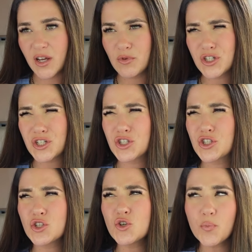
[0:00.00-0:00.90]
It was just
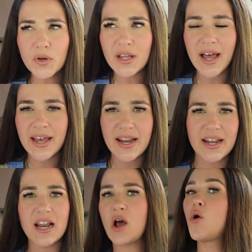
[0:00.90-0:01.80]
super light
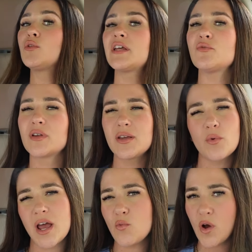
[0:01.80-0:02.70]
and only really
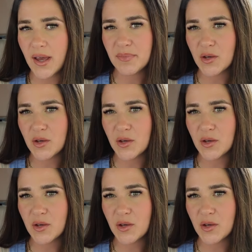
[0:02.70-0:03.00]
when I wiped,